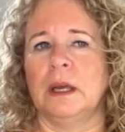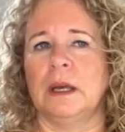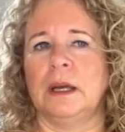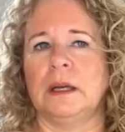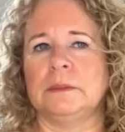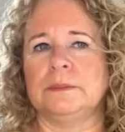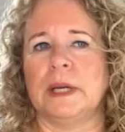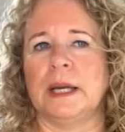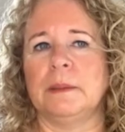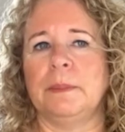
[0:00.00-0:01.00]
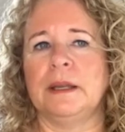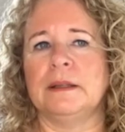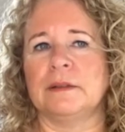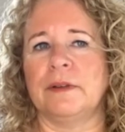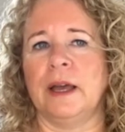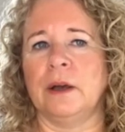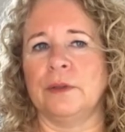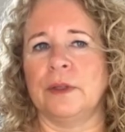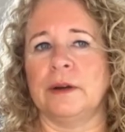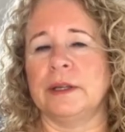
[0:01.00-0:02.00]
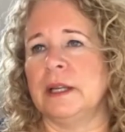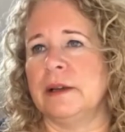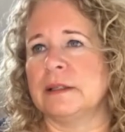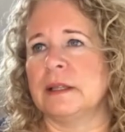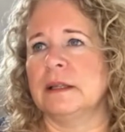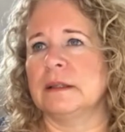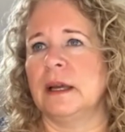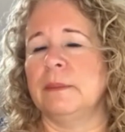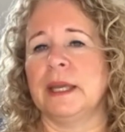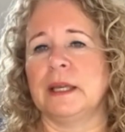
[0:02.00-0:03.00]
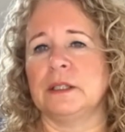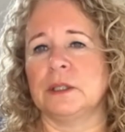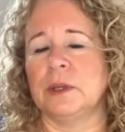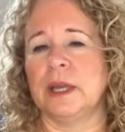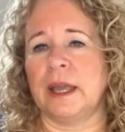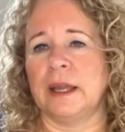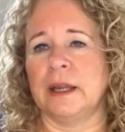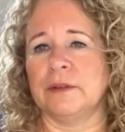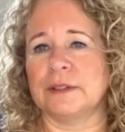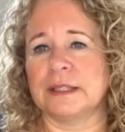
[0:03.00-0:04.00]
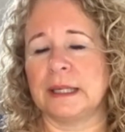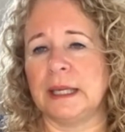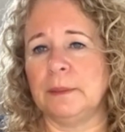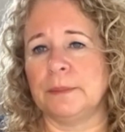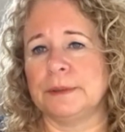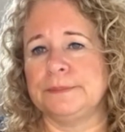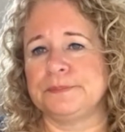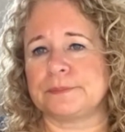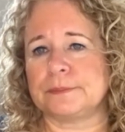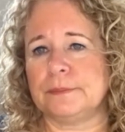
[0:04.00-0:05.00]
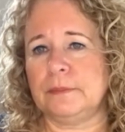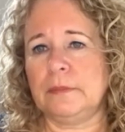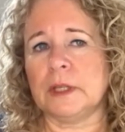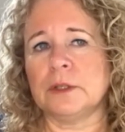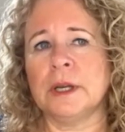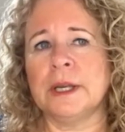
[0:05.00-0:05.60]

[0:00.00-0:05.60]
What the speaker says: And the pillars of health are, you know, it's things like making sure you're getting enough sleep, trying